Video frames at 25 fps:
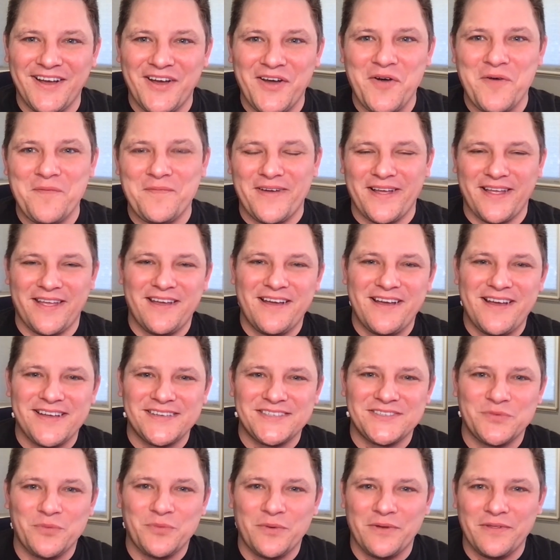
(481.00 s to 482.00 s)
Oh my
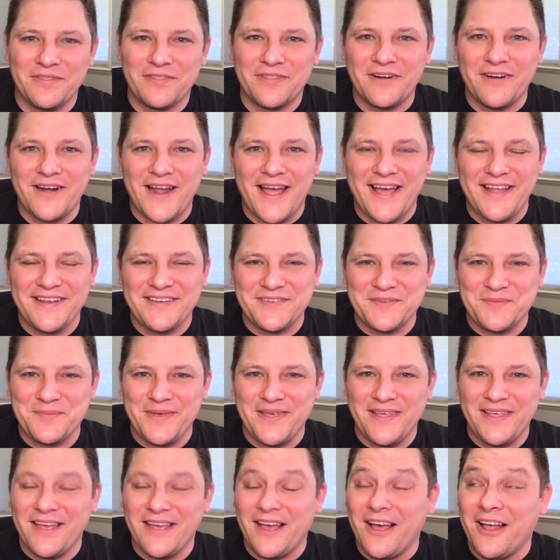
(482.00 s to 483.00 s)
gosh. Well, there had to
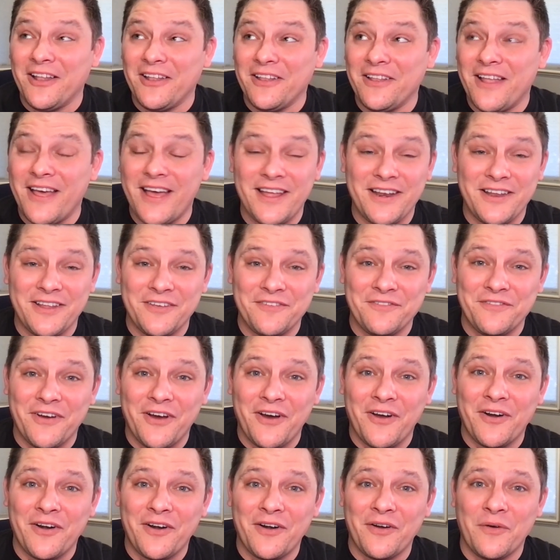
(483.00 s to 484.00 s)
be a lot of
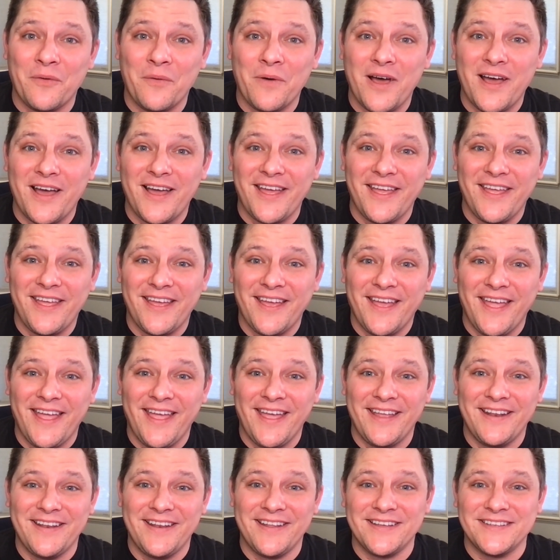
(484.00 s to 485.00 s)
ROI
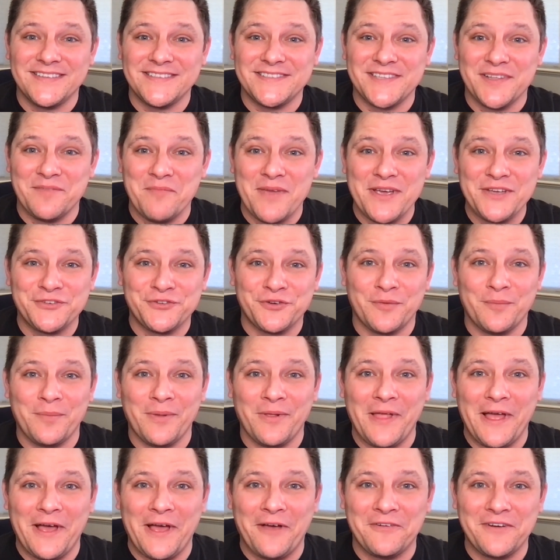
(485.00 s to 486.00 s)
and some
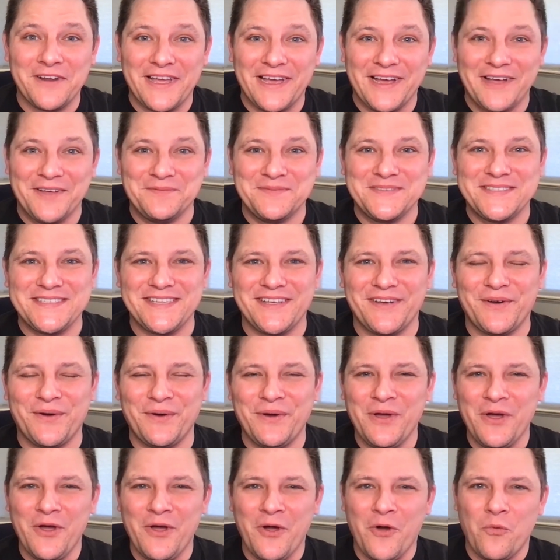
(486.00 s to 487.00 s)
measurable outcomes.
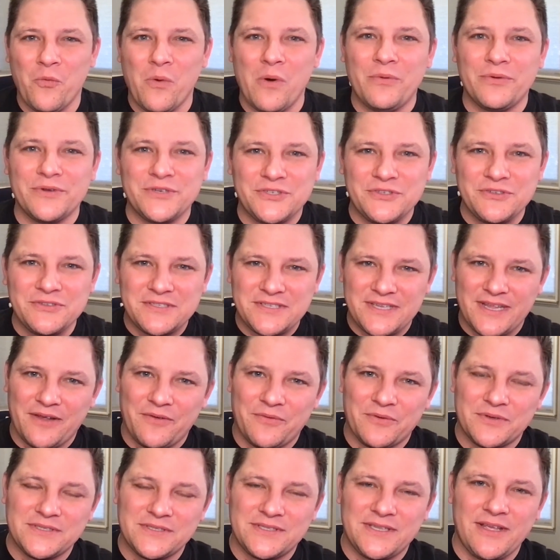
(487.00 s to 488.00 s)
So what would you say
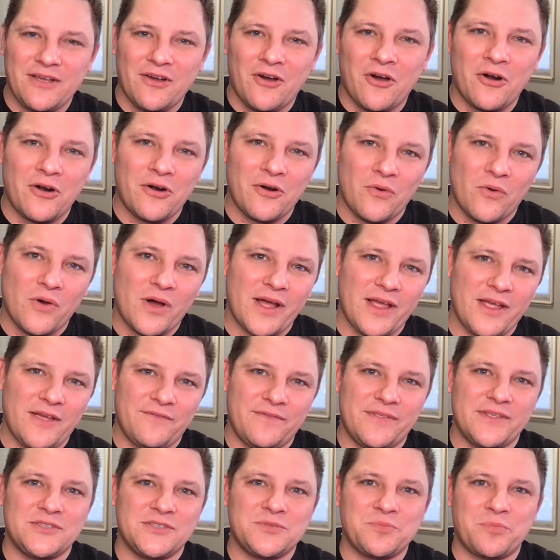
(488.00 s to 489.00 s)
was the ROI
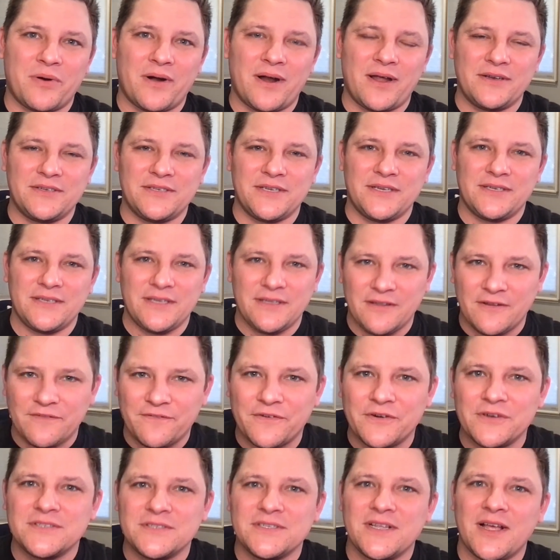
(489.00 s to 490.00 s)
of this project in the
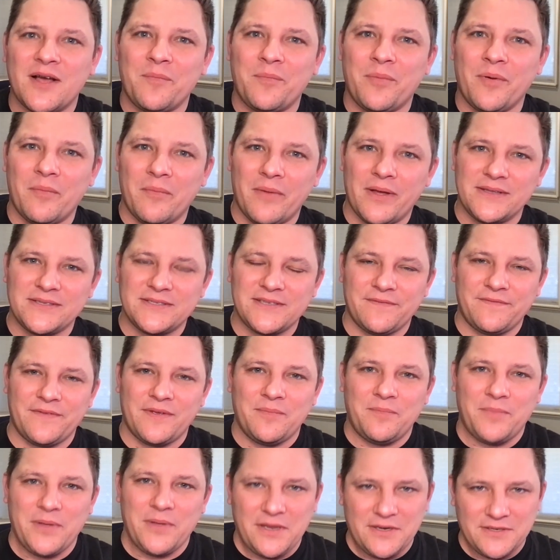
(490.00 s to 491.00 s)
first couple months of
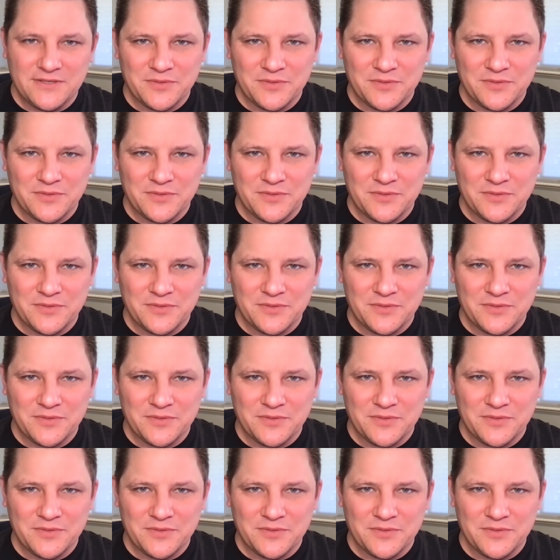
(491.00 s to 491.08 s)
it being